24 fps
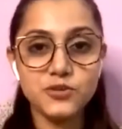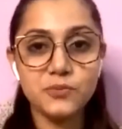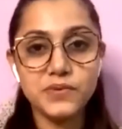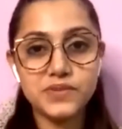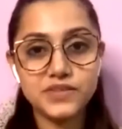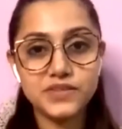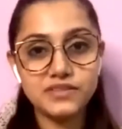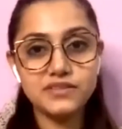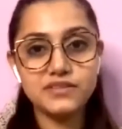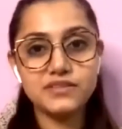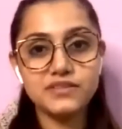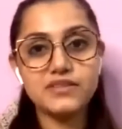
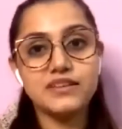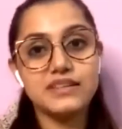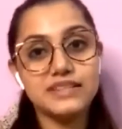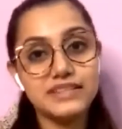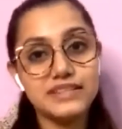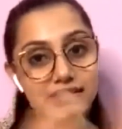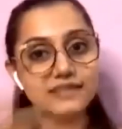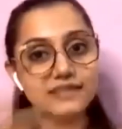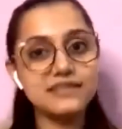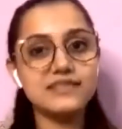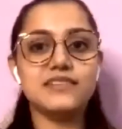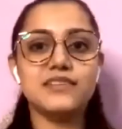jupiter
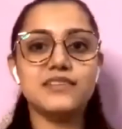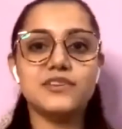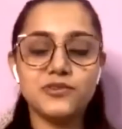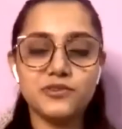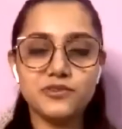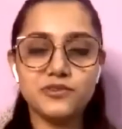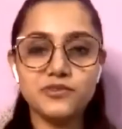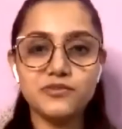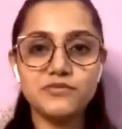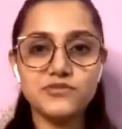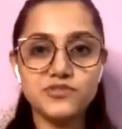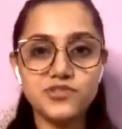uh, you
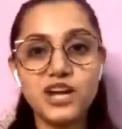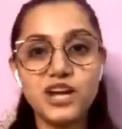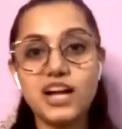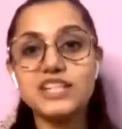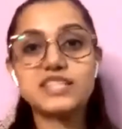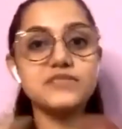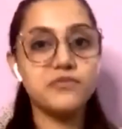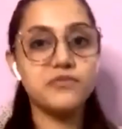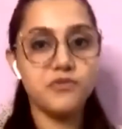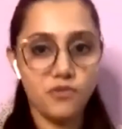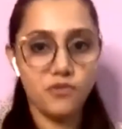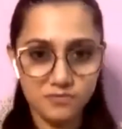know
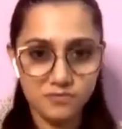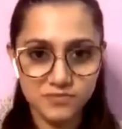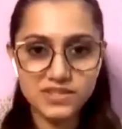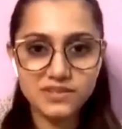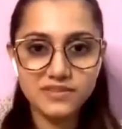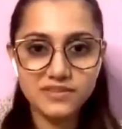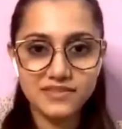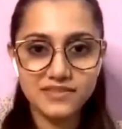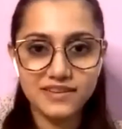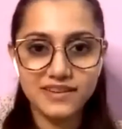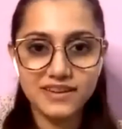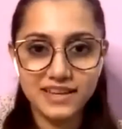
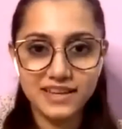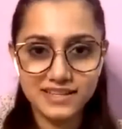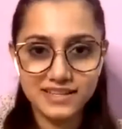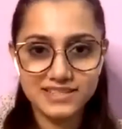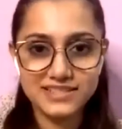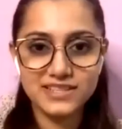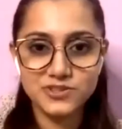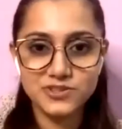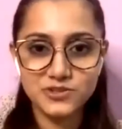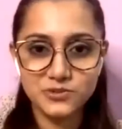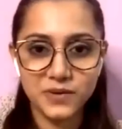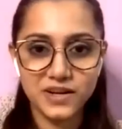transformed
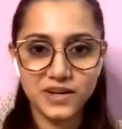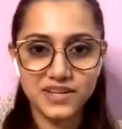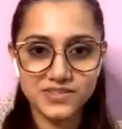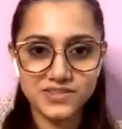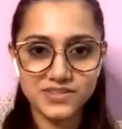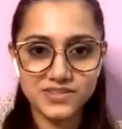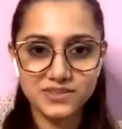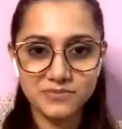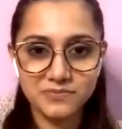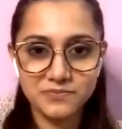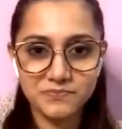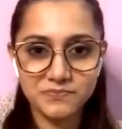his
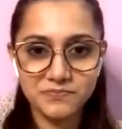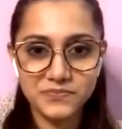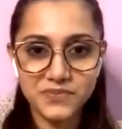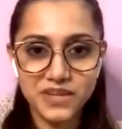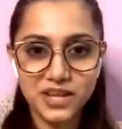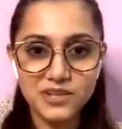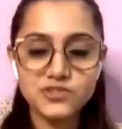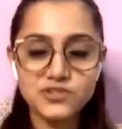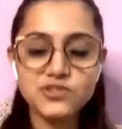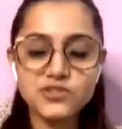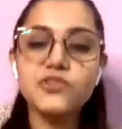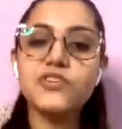situation
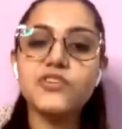wow.